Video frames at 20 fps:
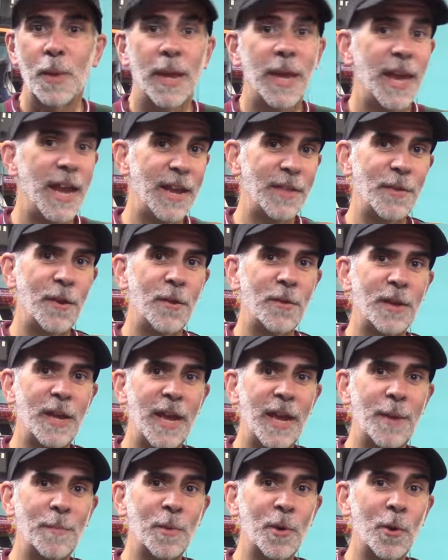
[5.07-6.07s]
Hey there
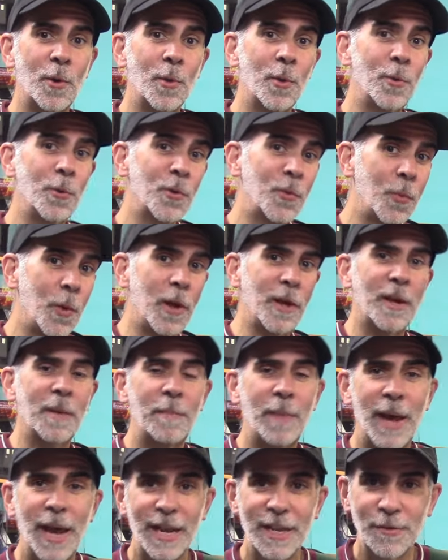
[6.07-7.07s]
game gurus,
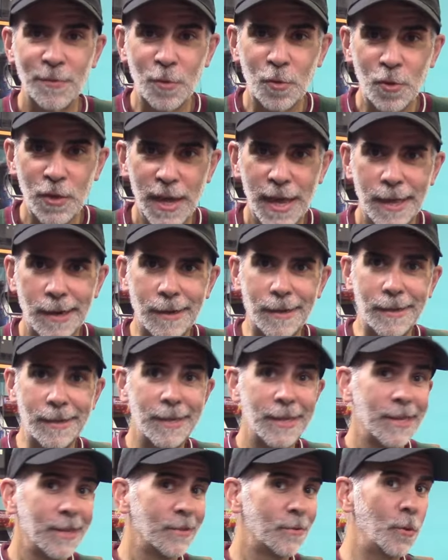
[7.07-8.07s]
welcome back to the channel.
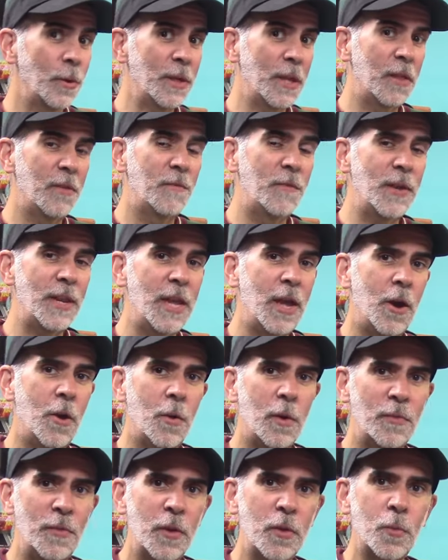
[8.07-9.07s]
Doing another
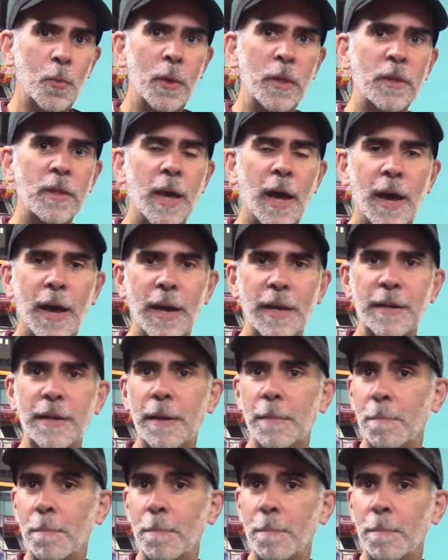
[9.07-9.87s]
video and this one's on